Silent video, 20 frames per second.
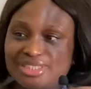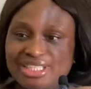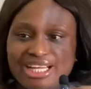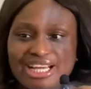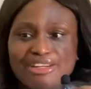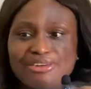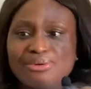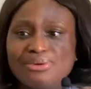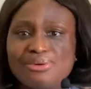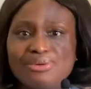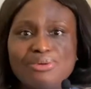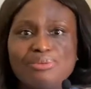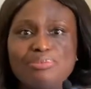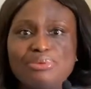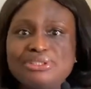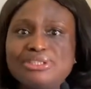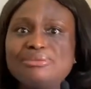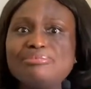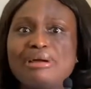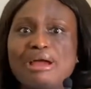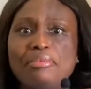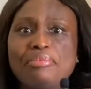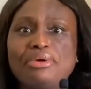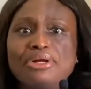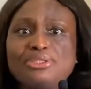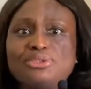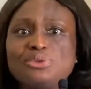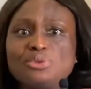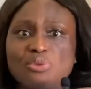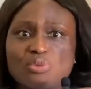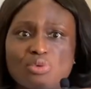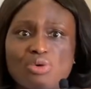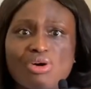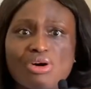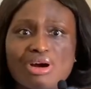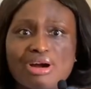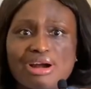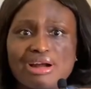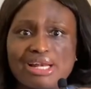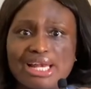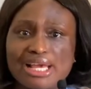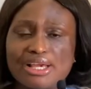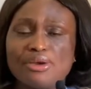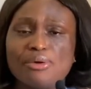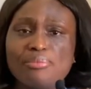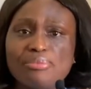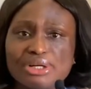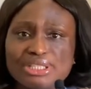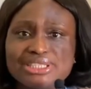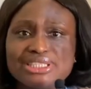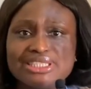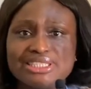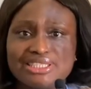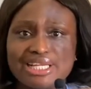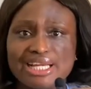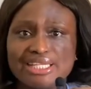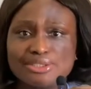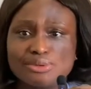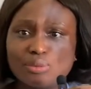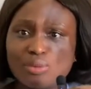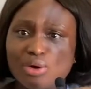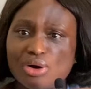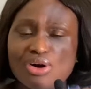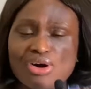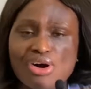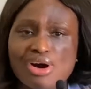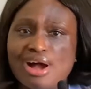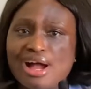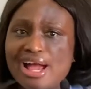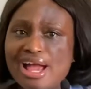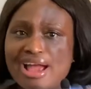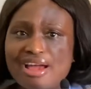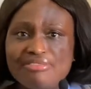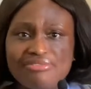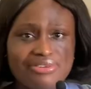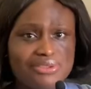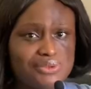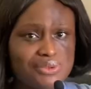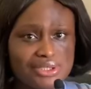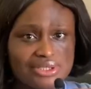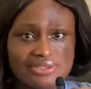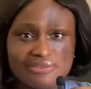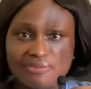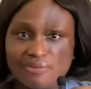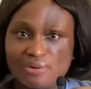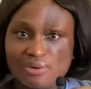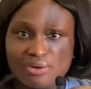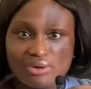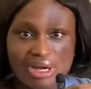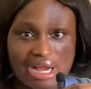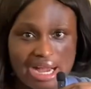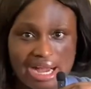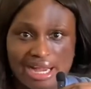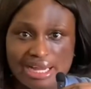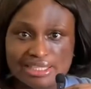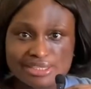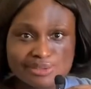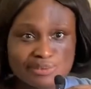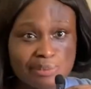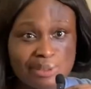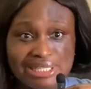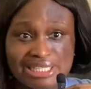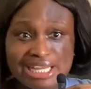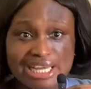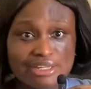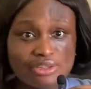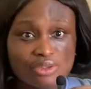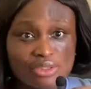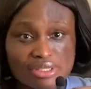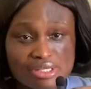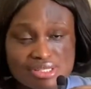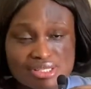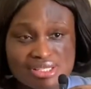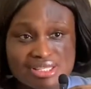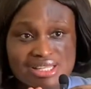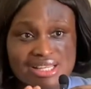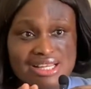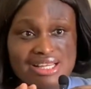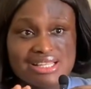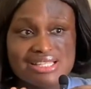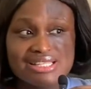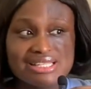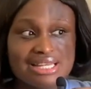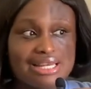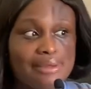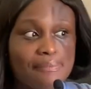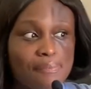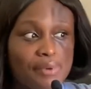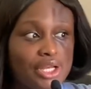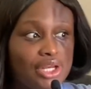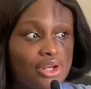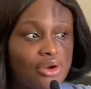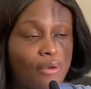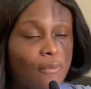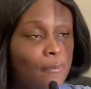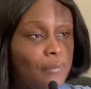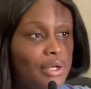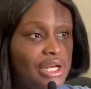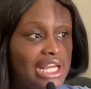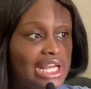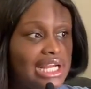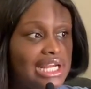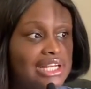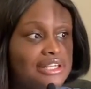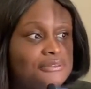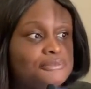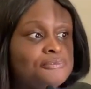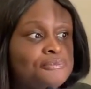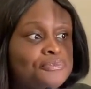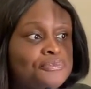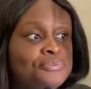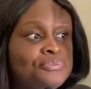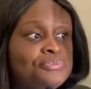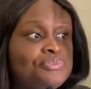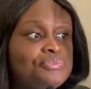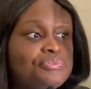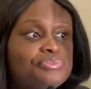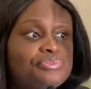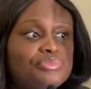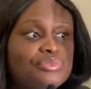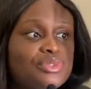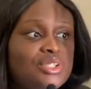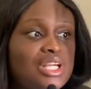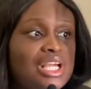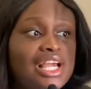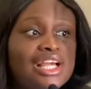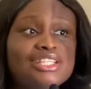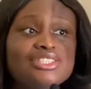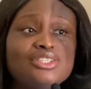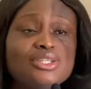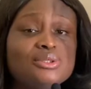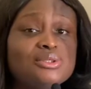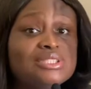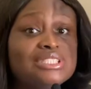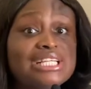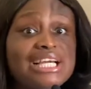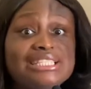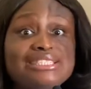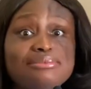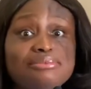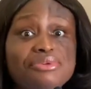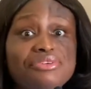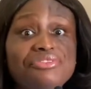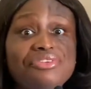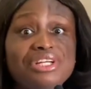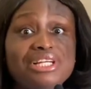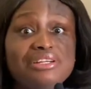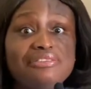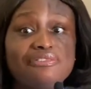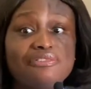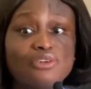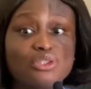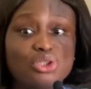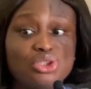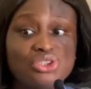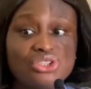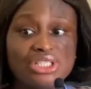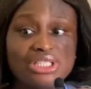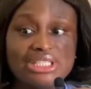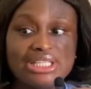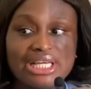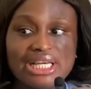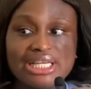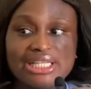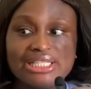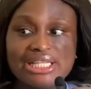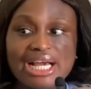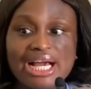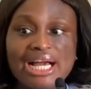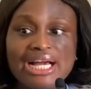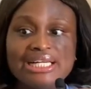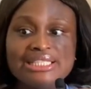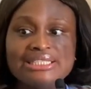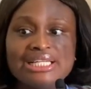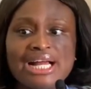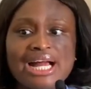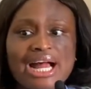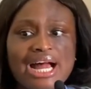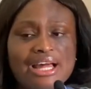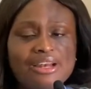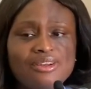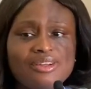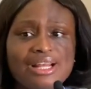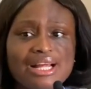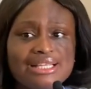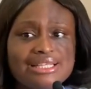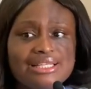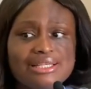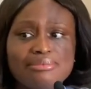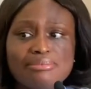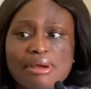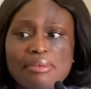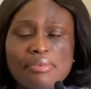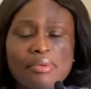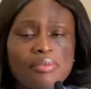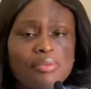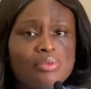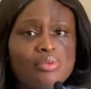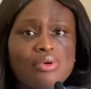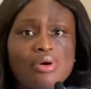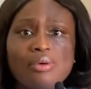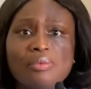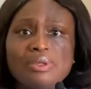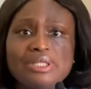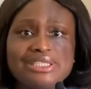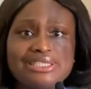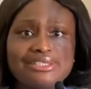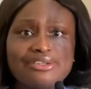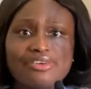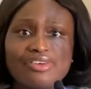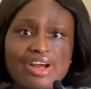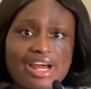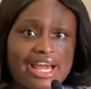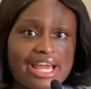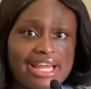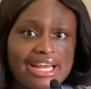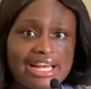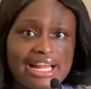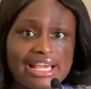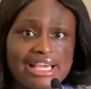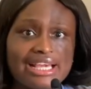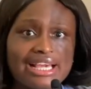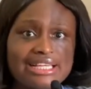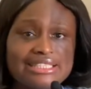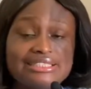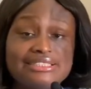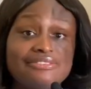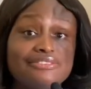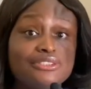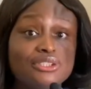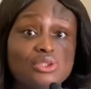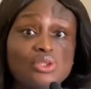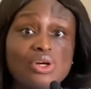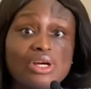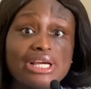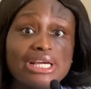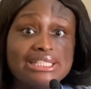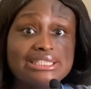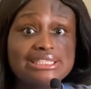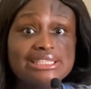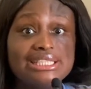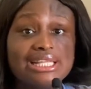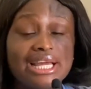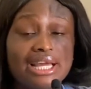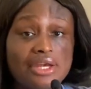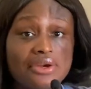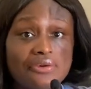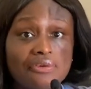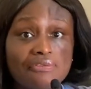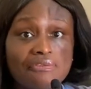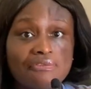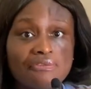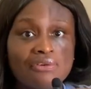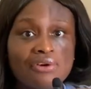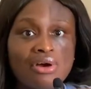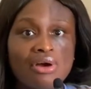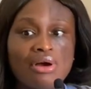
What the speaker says: I don't know, putting my breast to work? Like, your breast is at work every 24 hours when they are not sleeping or playing. So it was getting me really frustrated. And another thing, my baby will always cry, like as if he's not getting enough